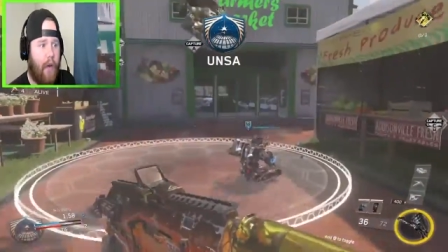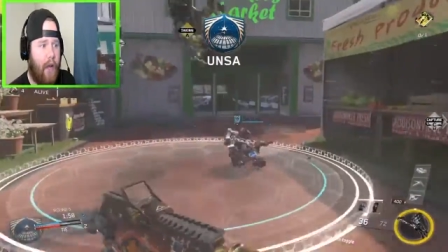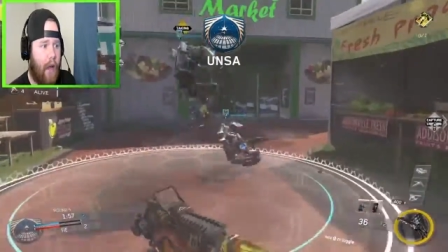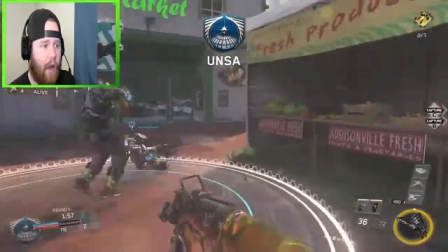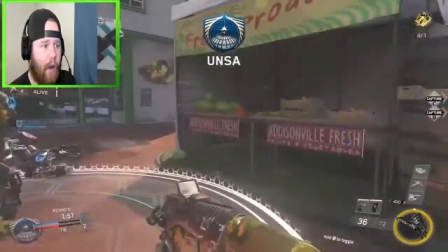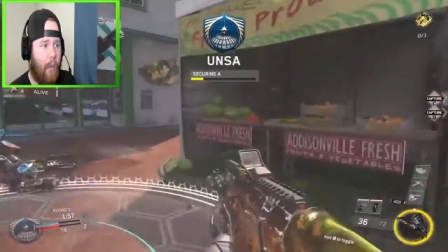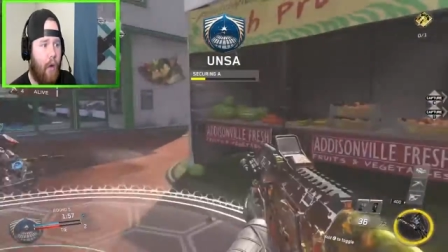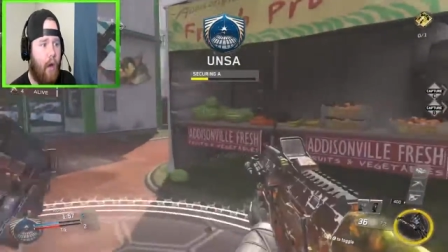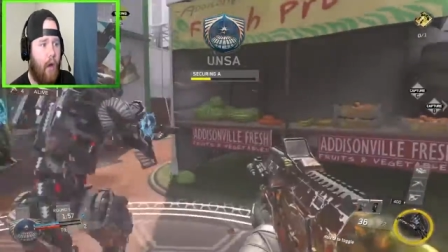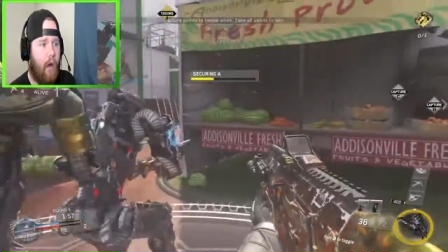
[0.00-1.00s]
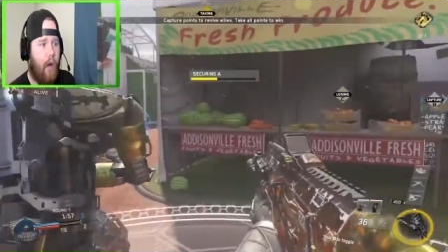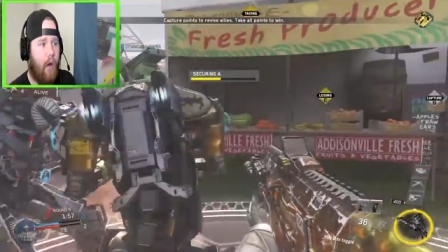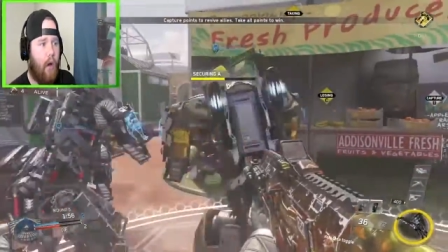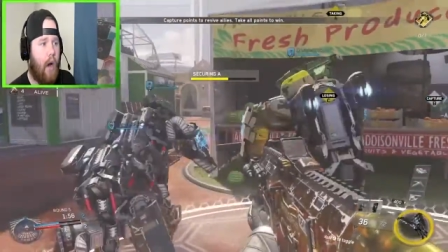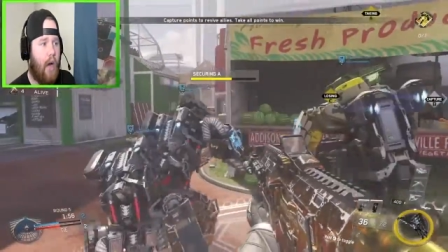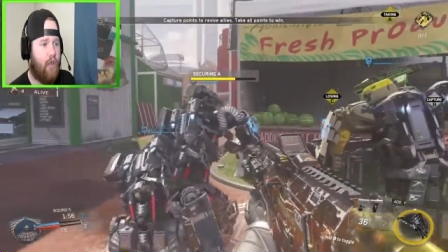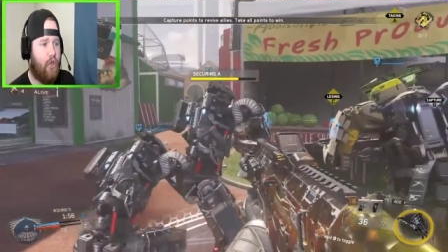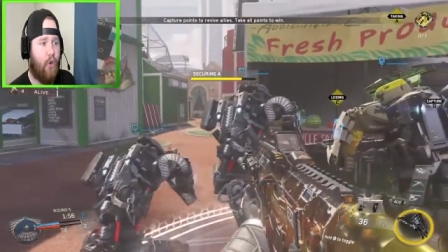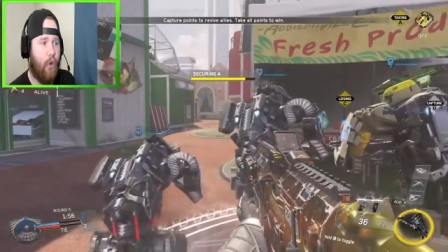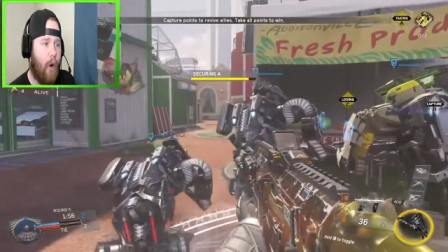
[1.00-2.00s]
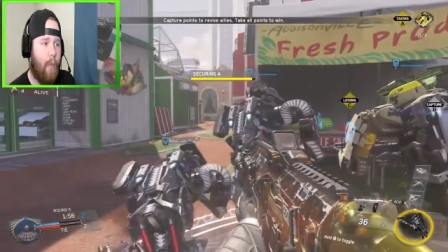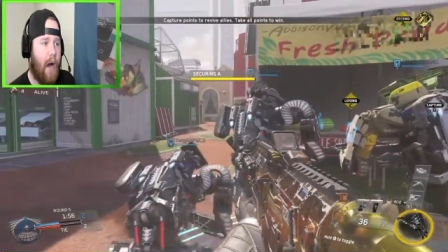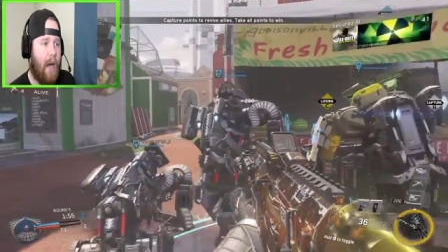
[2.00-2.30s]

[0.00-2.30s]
a game, I screw up my high